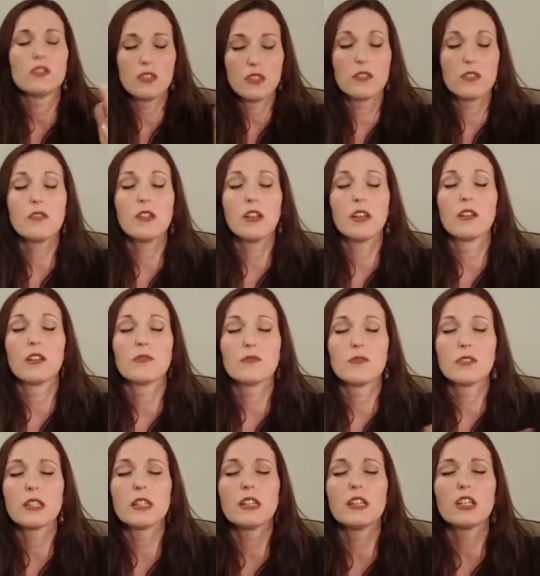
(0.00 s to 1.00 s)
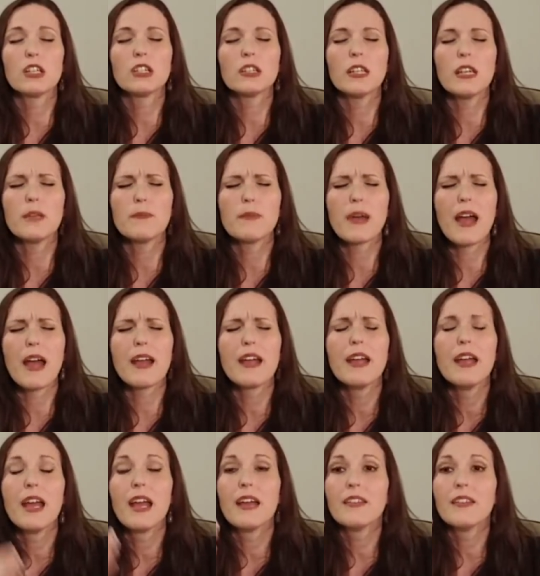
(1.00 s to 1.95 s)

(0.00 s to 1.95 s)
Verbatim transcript: to, you know, to get her land back.